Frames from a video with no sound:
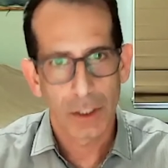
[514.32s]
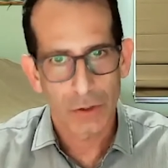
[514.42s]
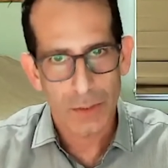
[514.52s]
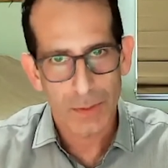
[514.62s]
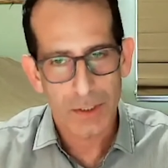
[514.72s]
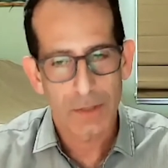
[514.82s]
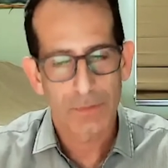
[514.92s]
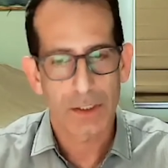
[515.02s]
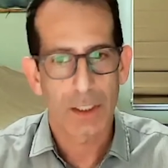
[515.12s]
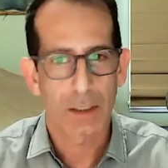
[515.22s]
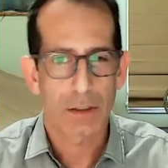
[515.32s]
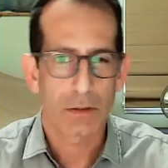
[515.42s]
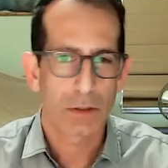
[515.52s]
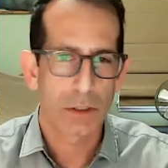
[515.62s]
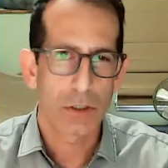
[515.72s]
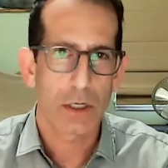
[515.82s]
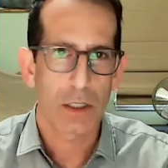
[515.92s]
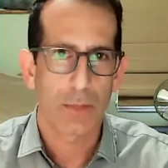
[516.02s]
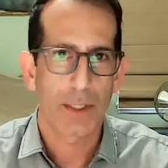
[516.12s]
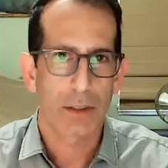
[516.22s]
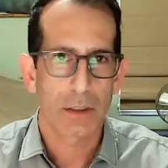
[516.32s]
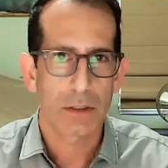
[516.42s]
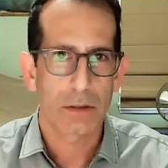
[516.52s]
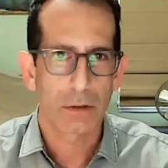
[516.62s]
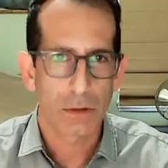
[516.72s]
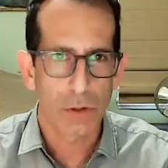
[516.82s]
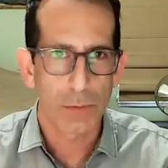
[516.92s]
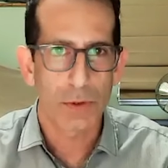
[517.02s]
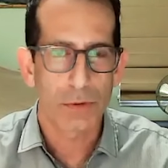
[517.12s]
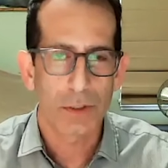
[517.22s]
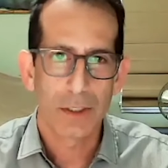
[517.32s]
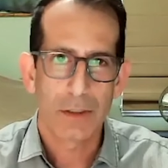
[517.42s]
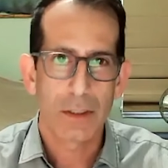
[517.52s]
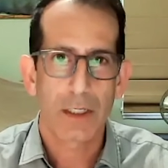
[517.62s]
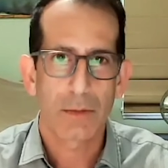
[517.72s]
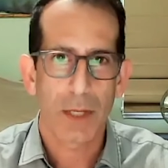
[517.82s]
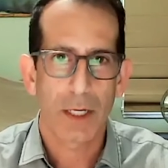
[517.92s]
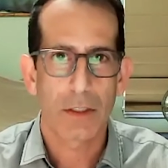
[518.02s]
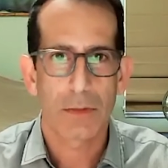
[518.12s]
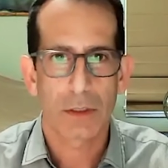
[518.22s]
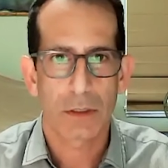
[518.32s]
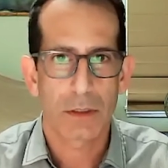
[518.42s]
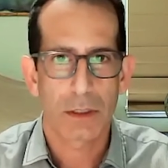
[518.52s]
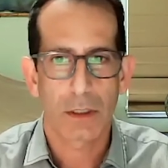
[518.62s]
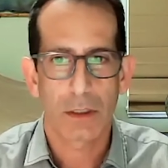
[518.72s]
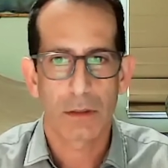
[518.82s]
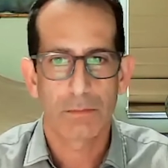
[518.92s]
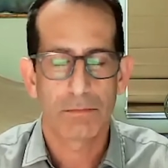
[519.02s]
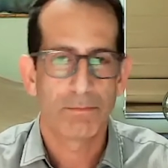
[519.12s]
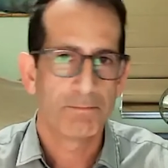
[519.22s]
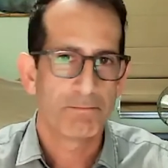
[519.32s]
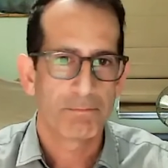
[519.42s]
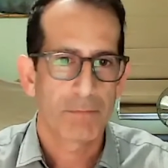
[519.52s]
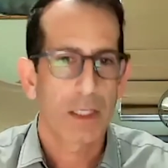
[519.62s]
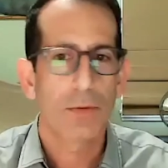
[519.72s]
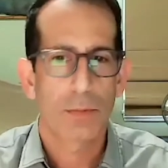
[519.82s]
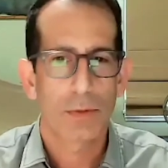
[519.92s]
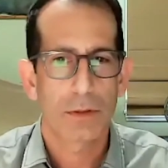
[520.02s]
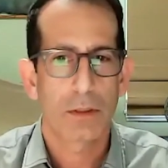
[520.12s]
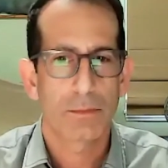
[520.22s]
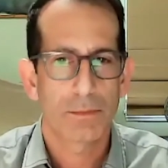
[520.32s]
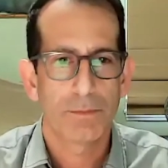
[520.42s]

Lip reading: specific data. So could you talk about this global data management capability?